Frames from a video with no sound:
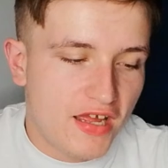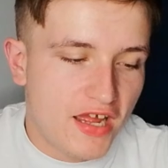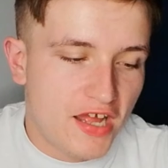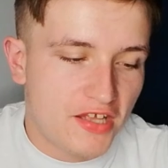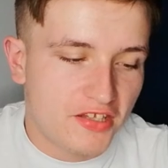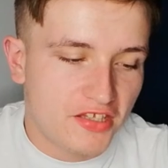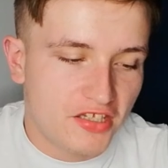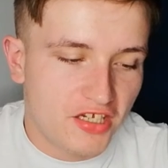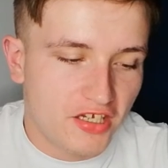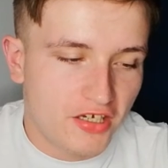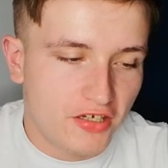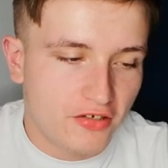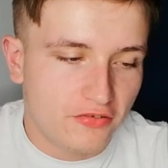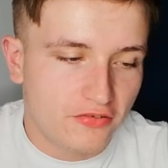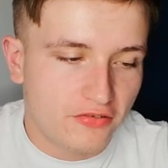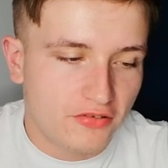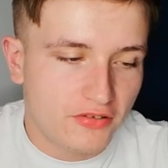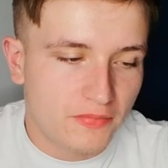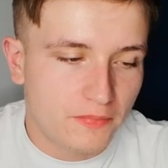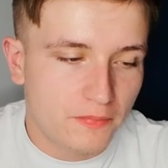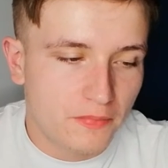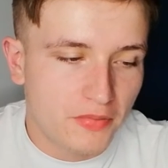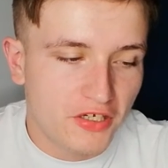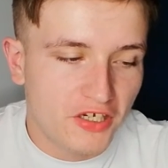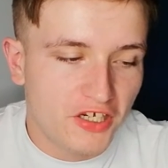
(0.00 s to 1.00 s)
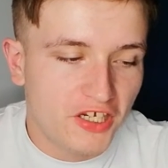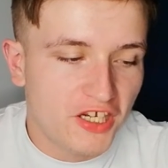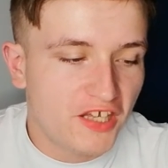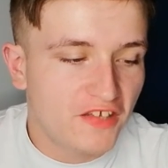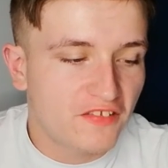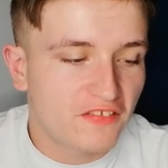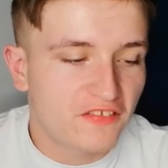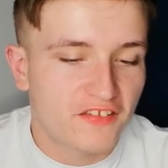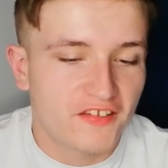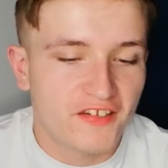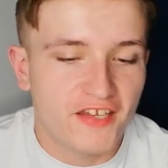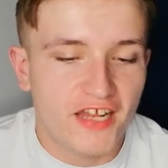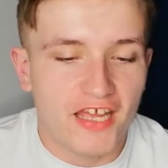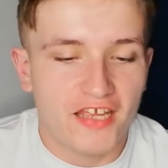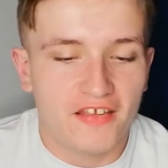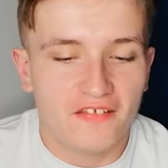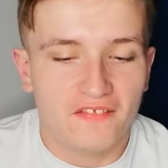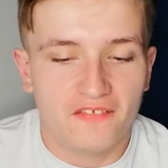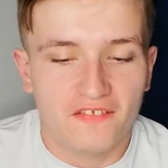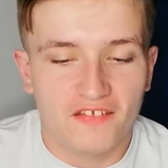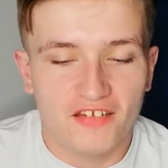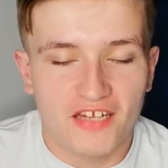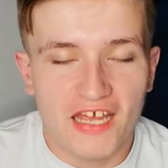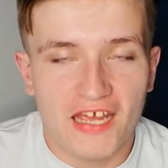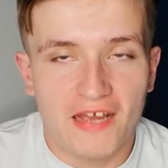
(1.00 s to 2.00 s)
I don't know, but
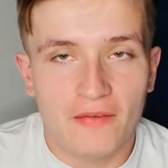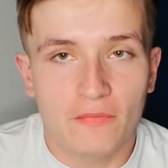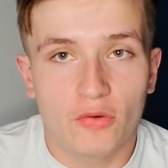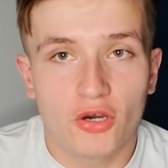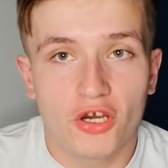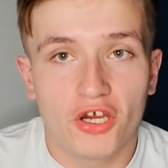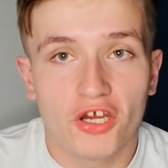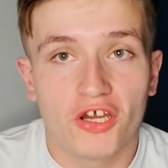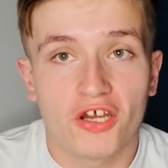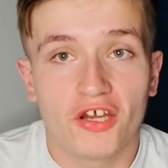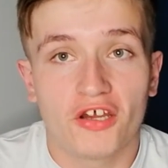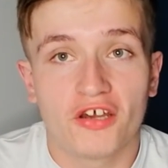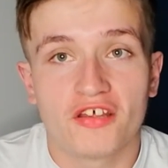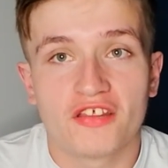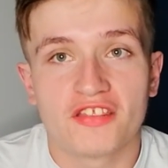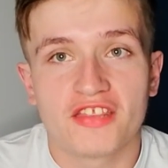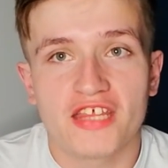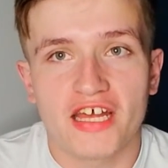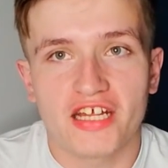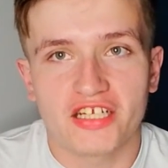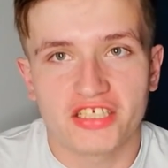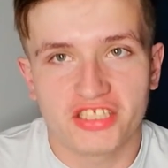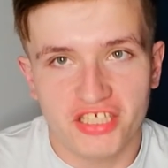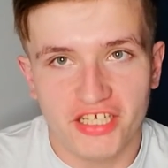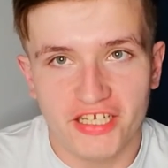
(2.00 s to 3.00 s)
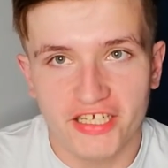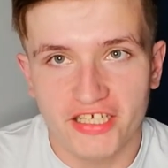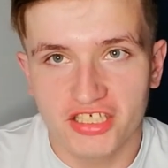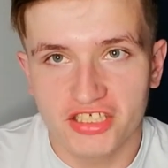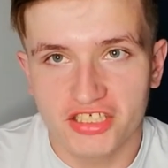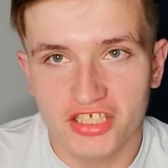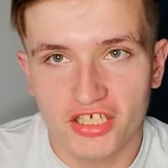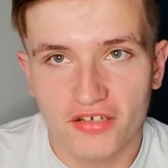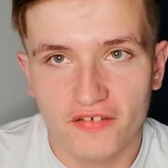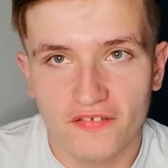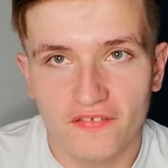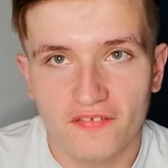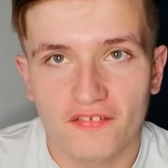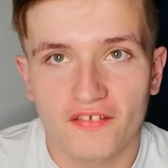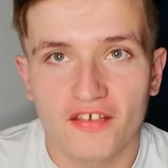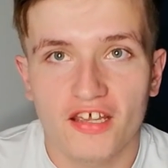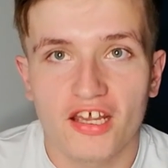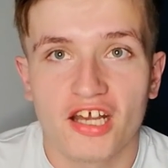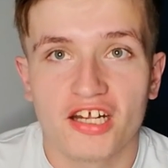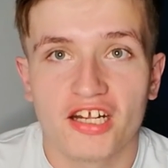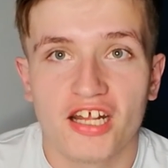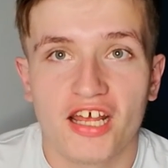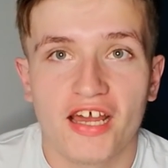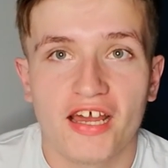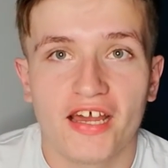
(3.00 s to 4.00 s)
tonight's the night where that changes
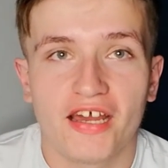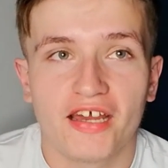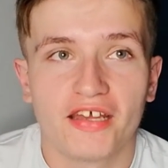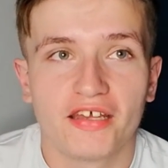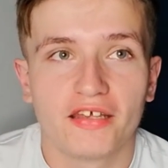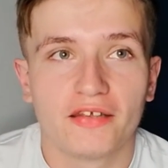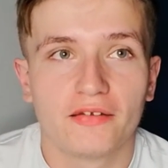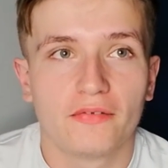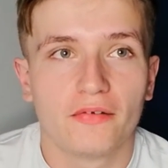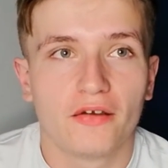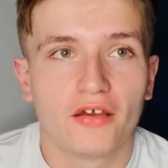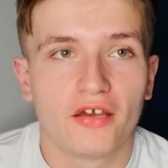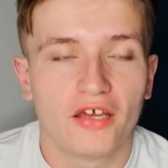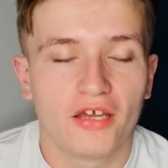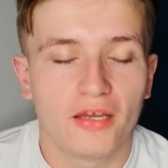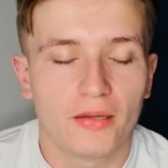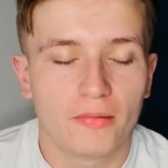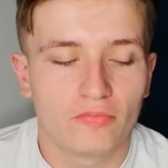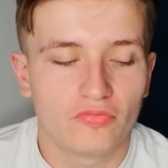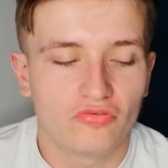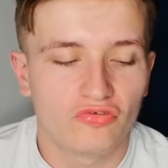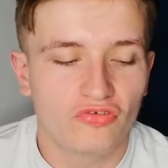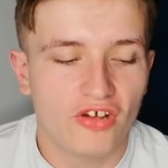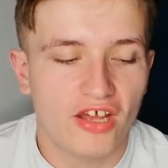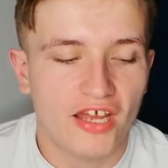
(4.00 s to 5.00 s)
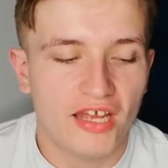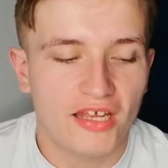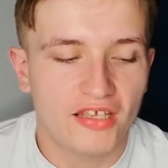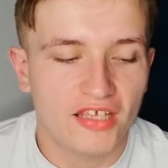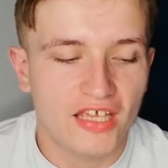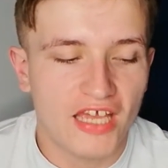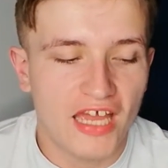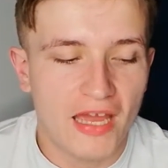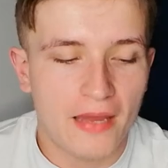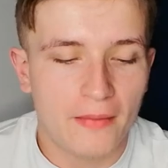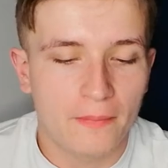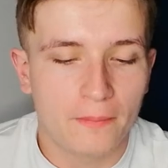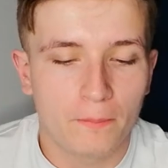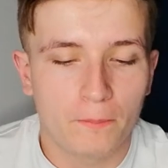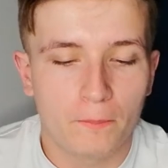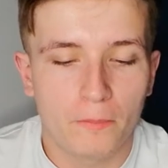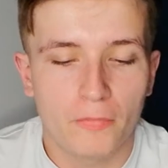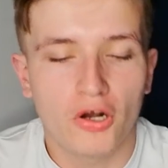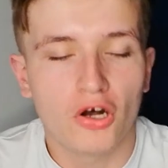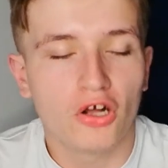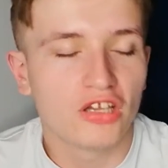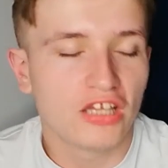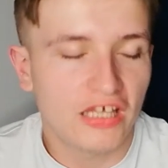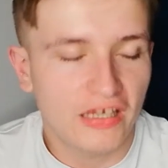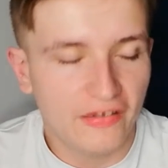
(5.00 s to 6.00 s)
and I um, try and get
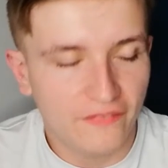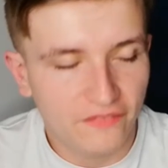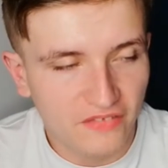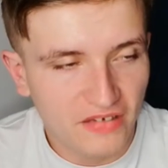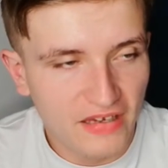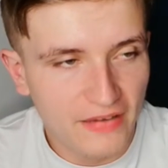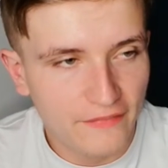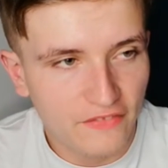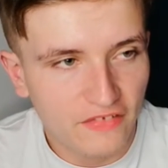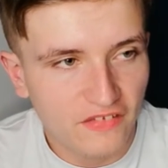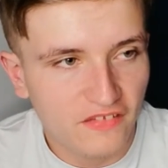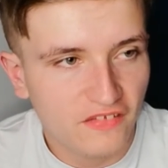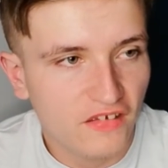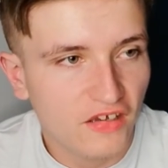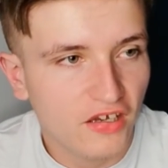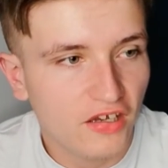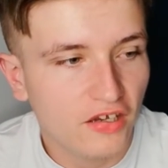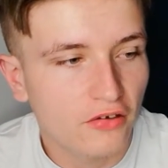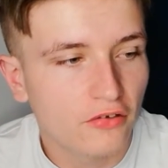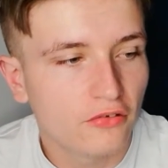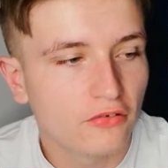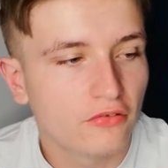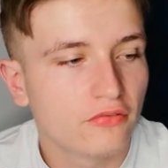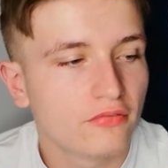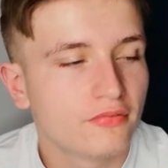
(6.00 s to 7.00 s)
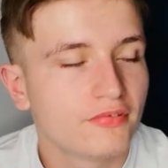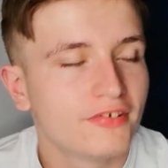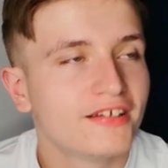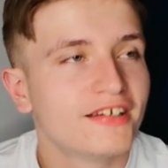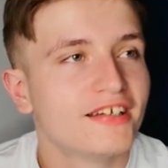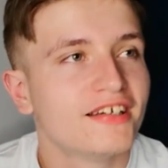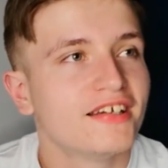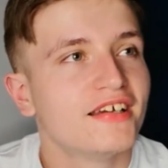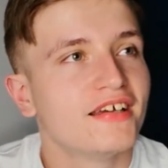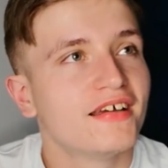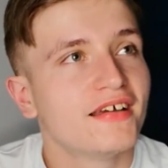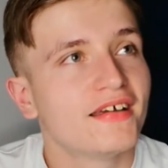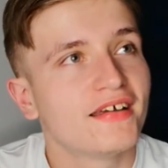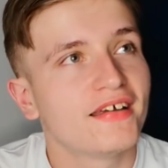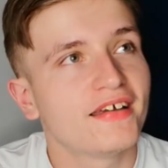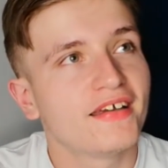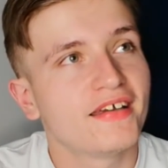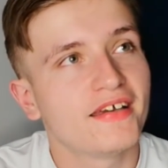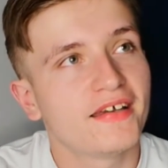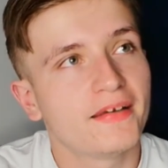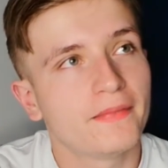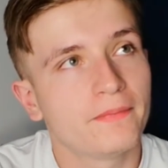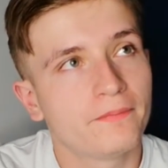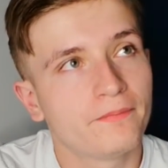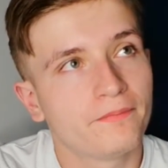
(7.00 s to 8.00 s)
my whole life together, so
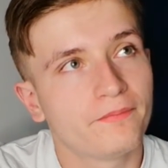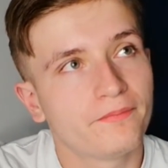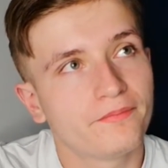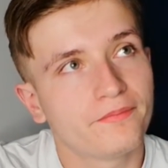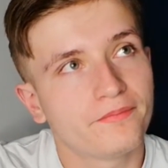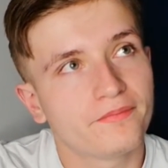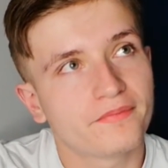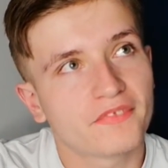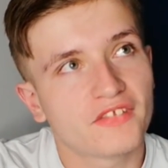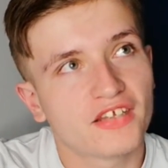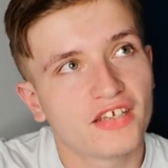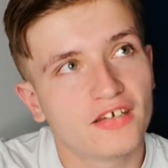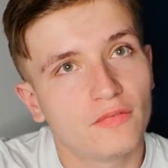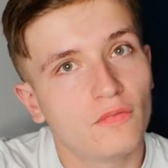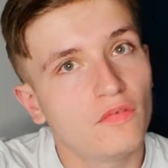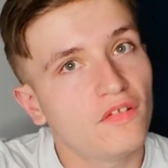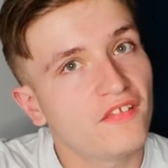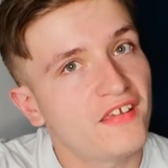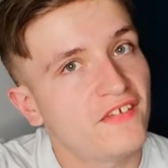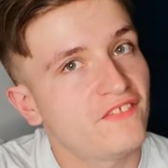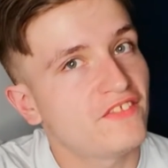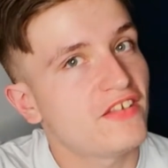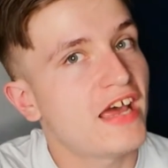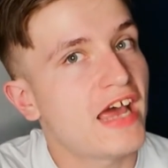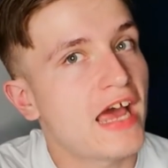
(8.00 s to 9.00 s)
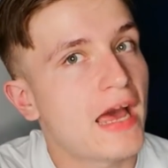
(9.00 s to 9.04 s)
um, we'll see if that